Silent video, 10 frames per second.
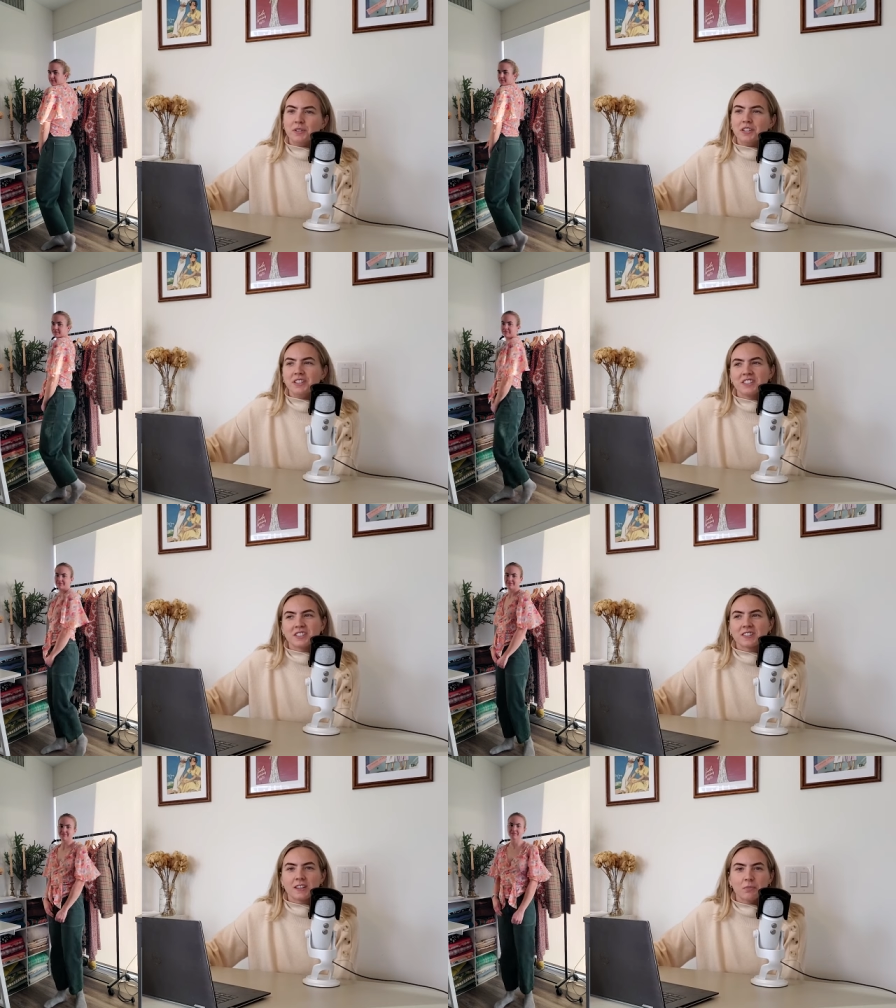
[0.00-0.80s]
which is
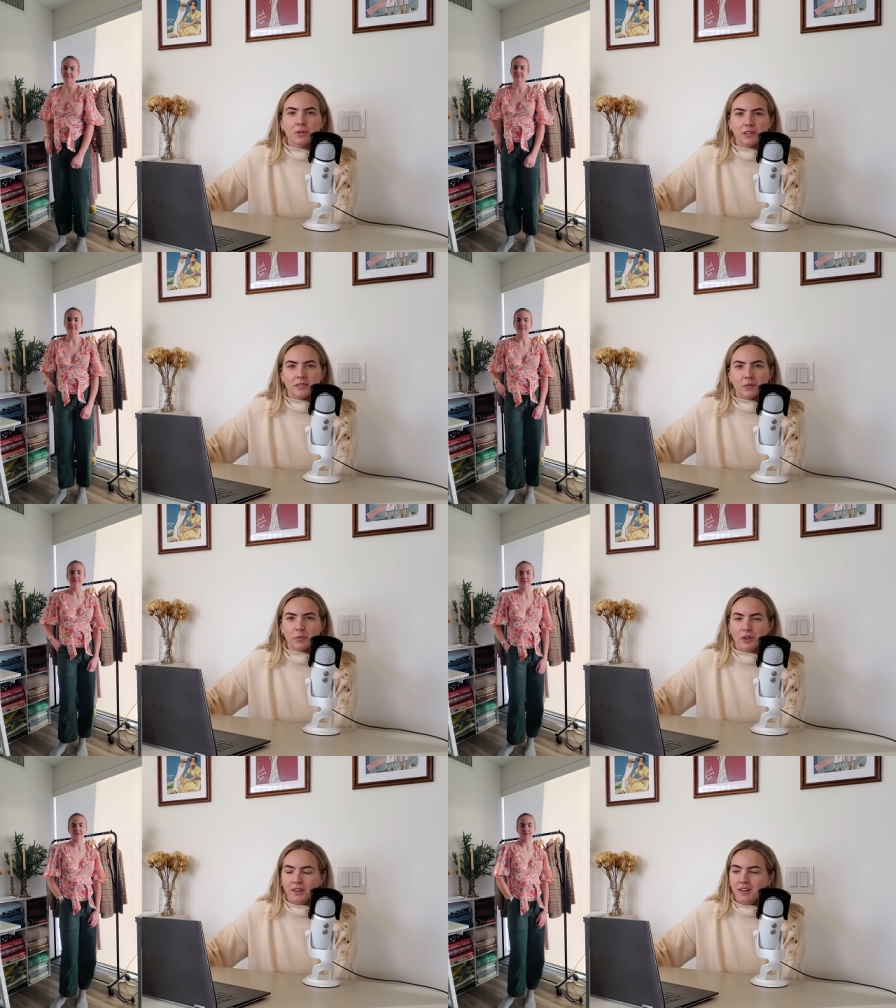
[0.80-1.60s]
just
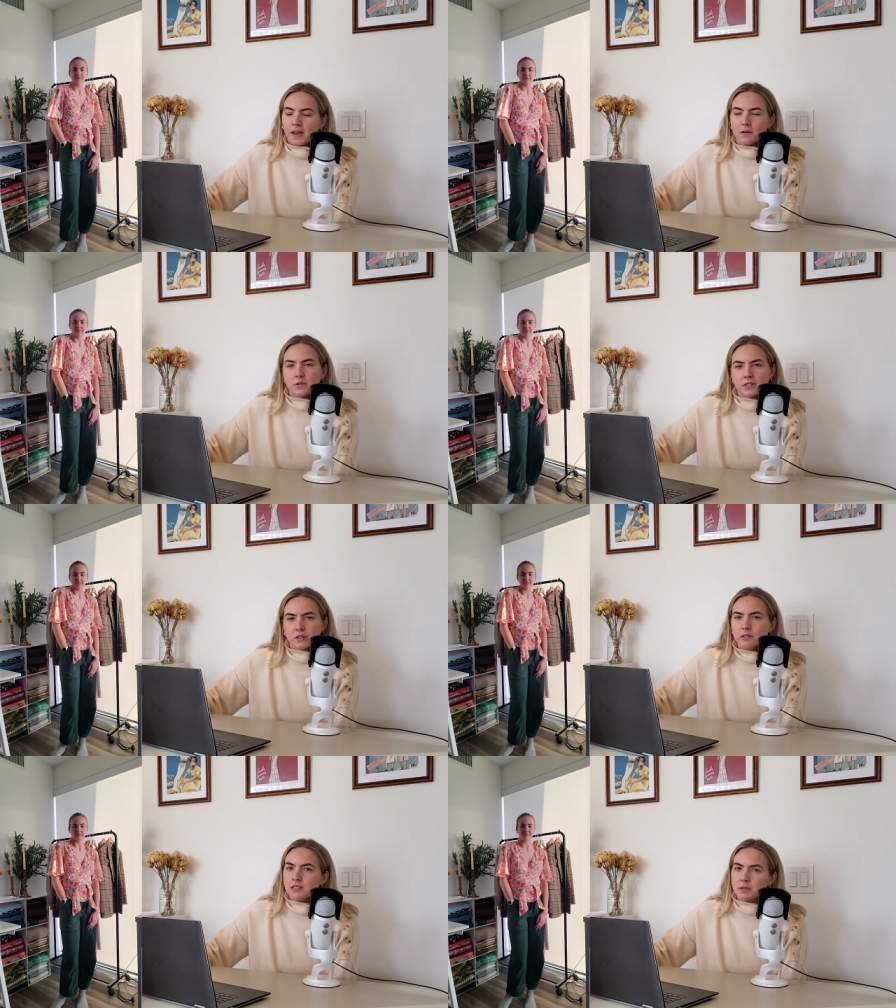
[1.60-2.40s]
unbelievable. I was
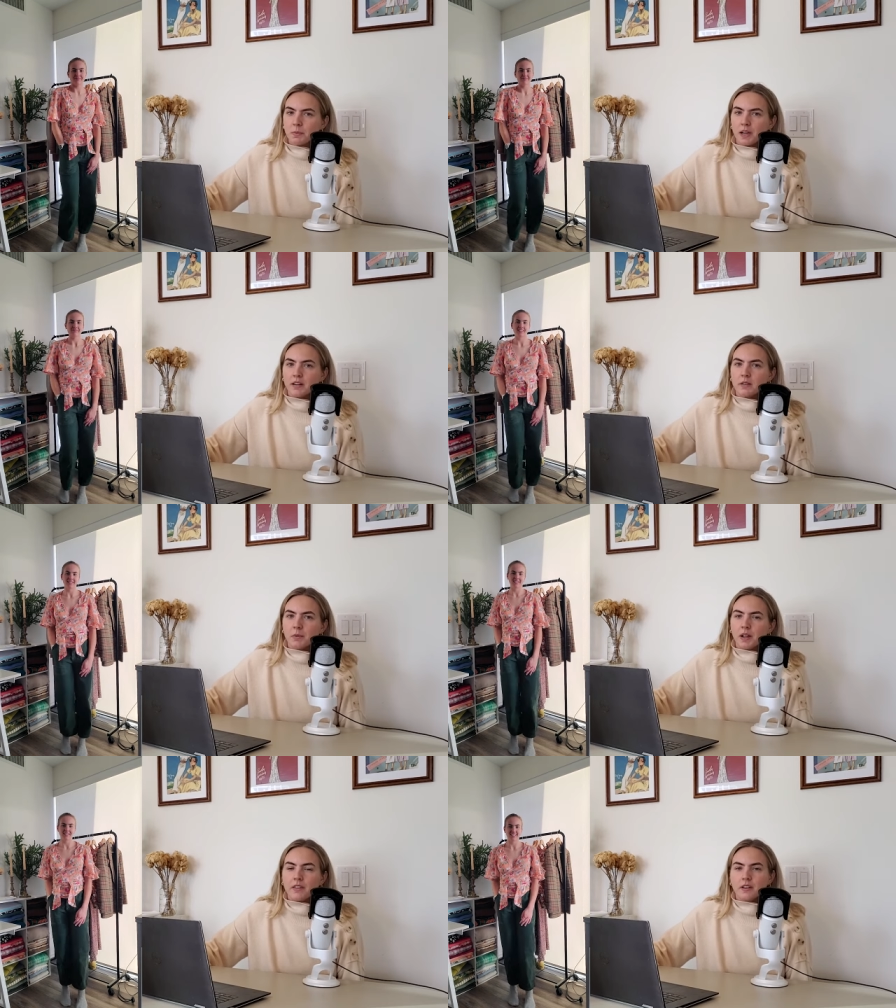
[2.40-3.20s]
so inspired
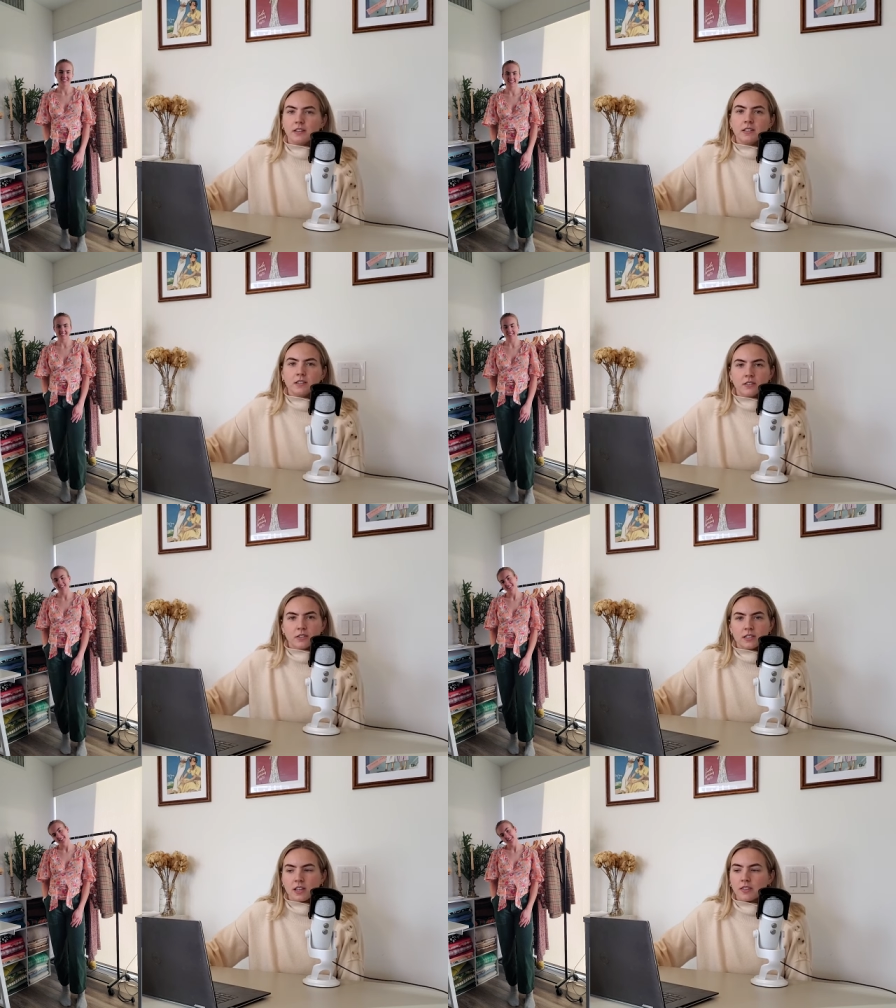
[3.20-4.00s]
by the
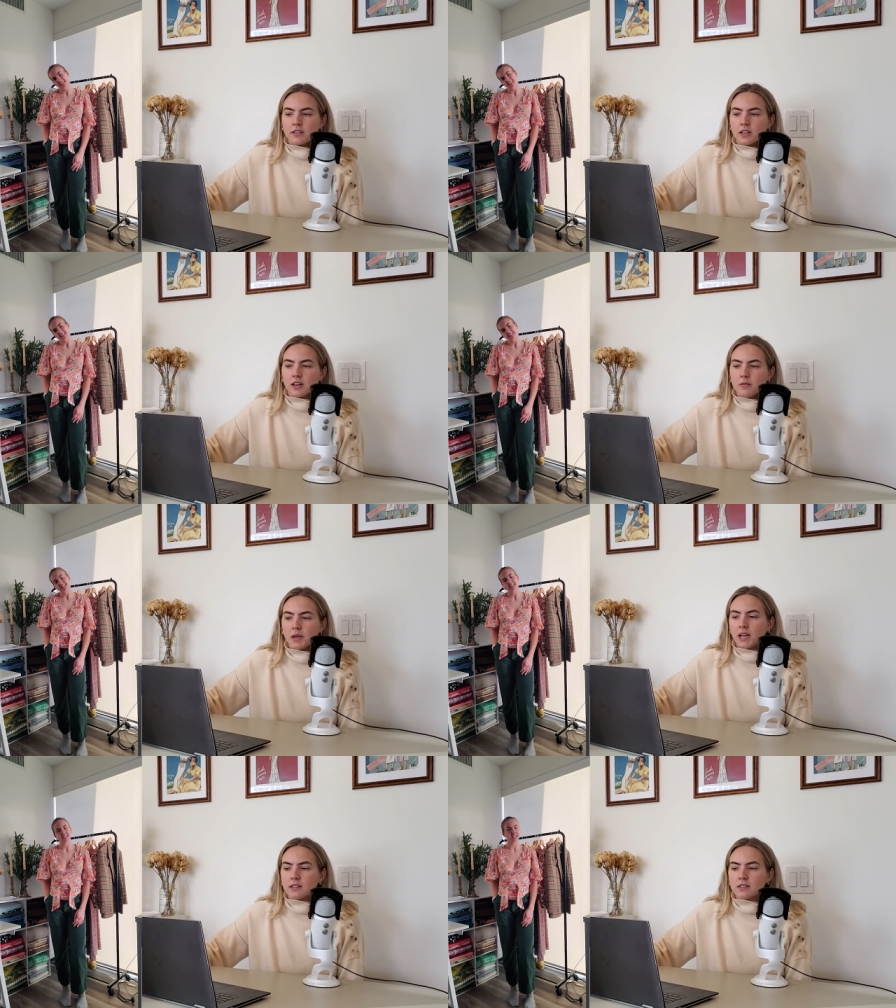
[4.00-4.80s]
1930s at the time,
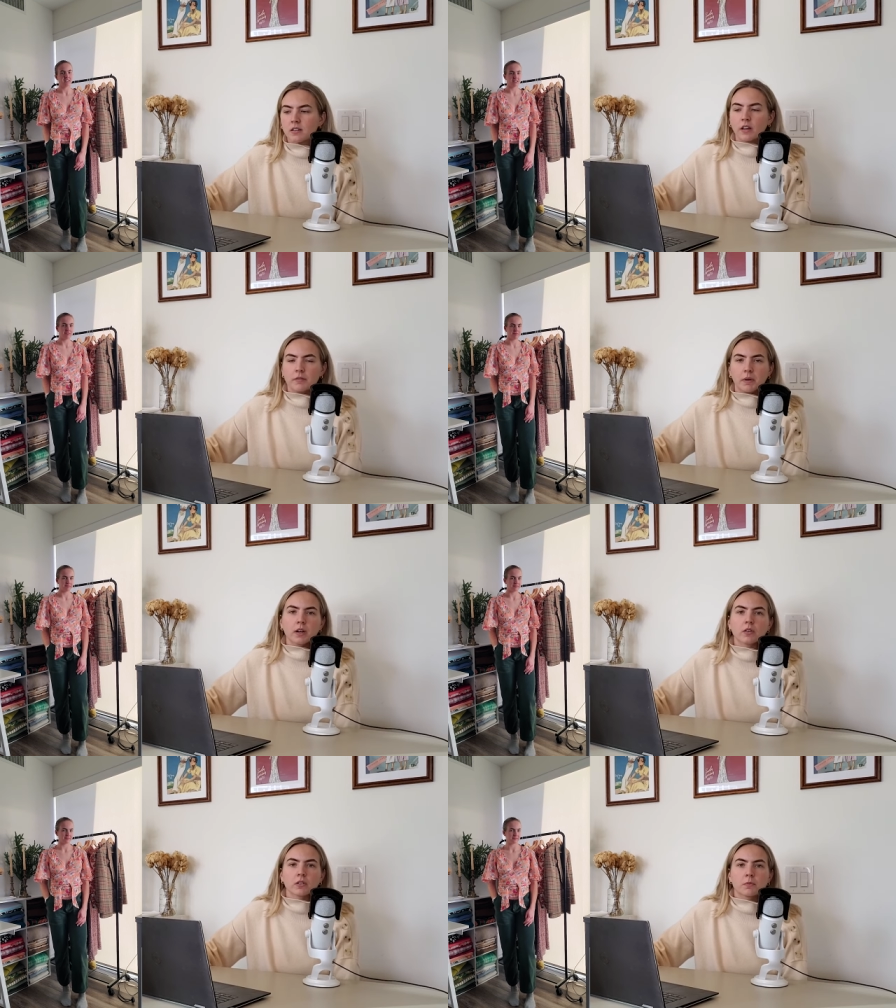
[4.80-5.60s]
hence, a lot of my
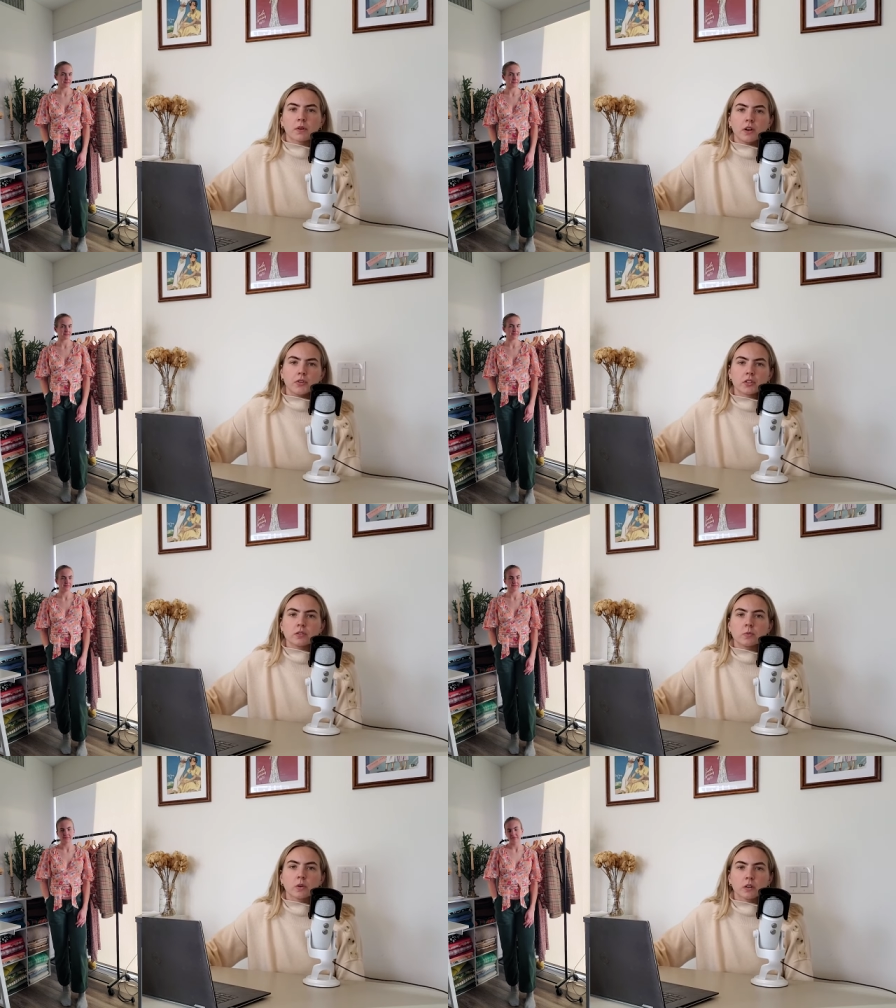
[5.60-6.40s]
early projects
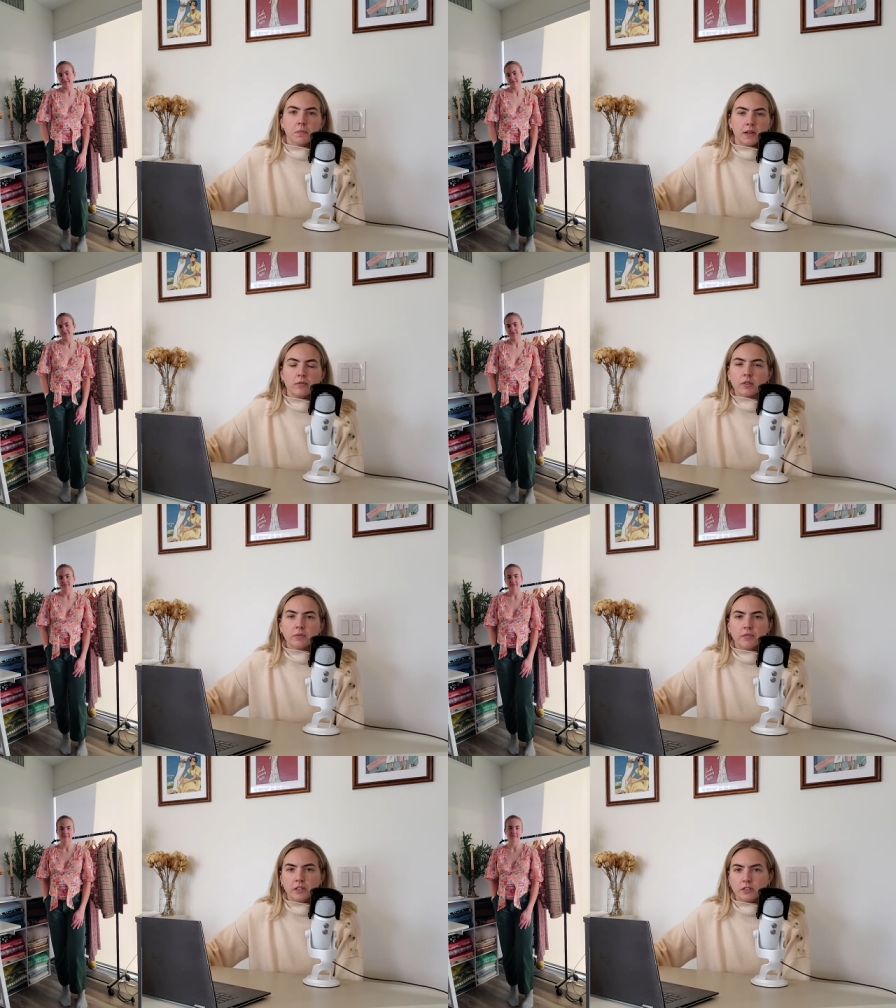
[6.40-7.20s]
were made
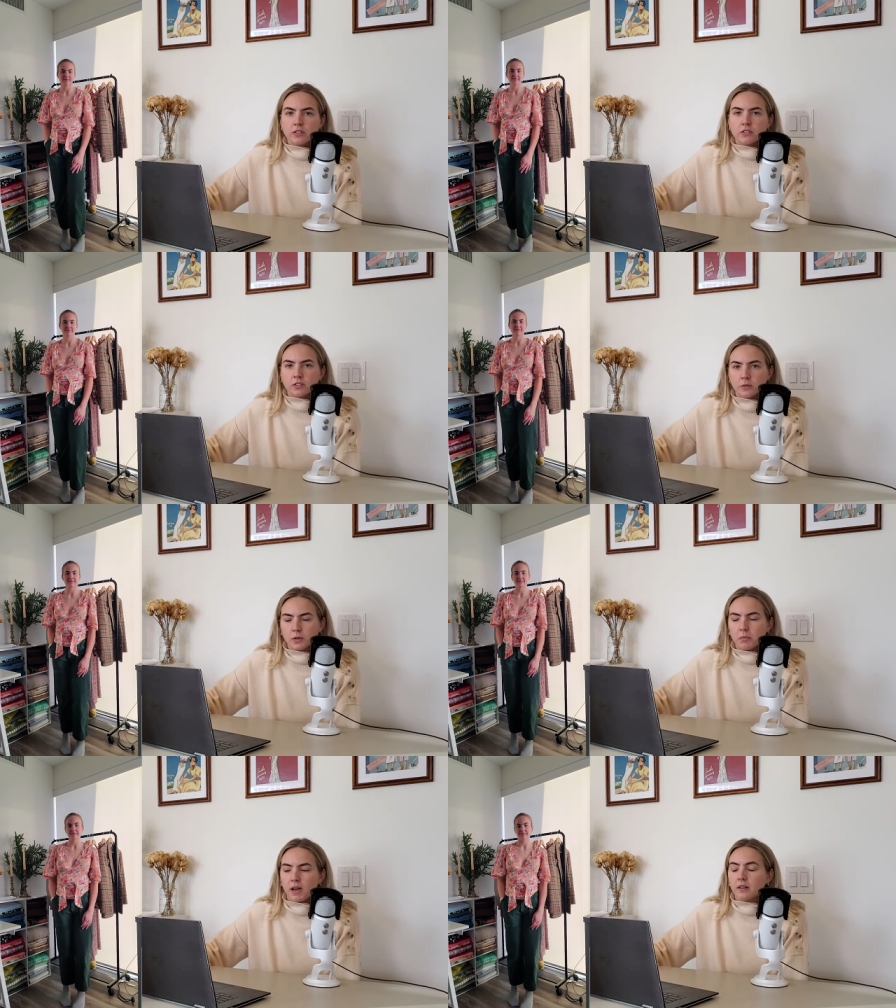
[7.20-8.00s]
from vintage
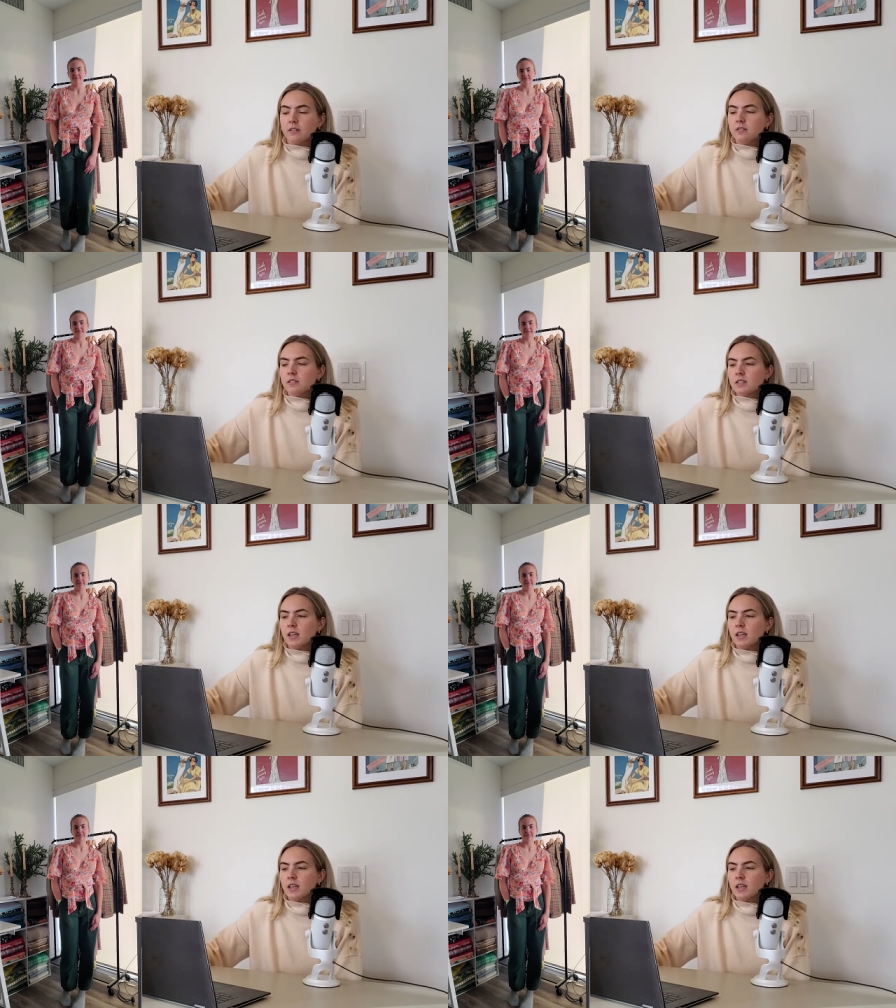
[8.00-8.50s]
sewing patterns.